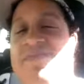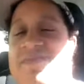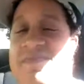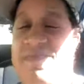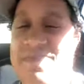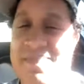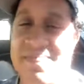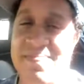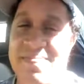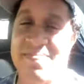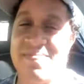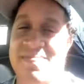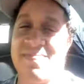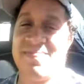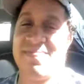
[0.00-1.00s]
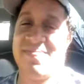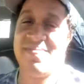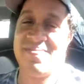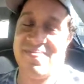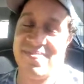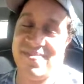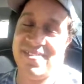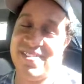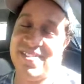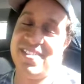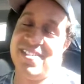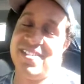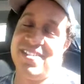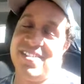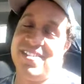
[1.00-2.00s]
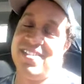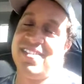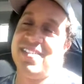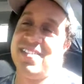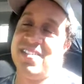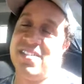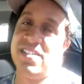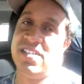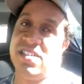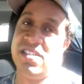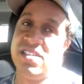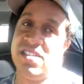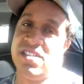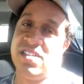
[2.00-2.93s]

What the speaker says: Justin Johnson, and they're the two that do Faultline, right?